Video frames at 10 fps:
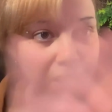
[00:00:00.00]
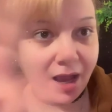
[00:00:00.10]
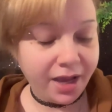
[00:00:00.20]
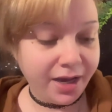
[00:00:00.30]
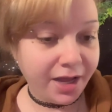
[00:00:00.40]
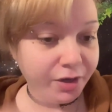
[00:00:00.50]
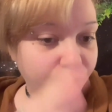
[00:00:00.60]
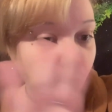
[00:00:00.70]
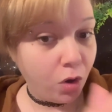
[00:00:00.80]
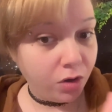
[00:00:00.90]
I got it
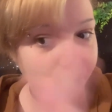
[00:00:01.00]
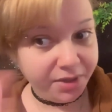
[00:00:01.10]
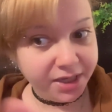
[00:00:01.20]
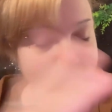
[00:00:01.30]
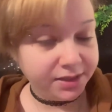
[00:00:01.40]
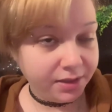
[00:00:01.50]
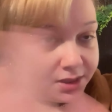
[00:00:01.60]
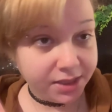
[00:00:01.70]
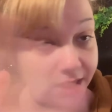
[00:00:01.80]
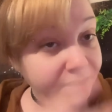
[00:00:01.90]
wrong because of the
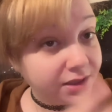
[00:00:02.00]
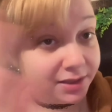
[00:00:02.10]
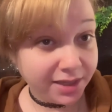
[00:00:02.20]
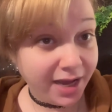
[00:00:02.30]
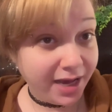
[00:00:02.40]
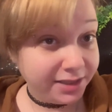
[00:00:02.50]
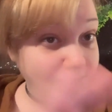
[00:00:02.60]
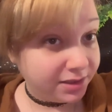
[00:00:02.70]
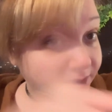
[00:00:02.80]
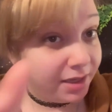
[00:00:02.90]
dates, because I had
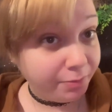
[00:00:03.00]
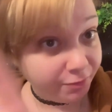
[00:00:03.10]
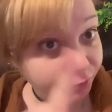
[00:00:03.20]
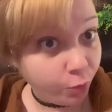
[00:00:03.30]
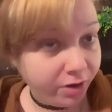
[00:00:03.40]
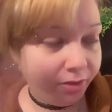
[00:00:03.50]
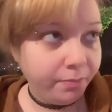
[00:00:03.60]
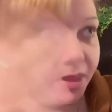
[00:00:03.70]
to skip the 4th.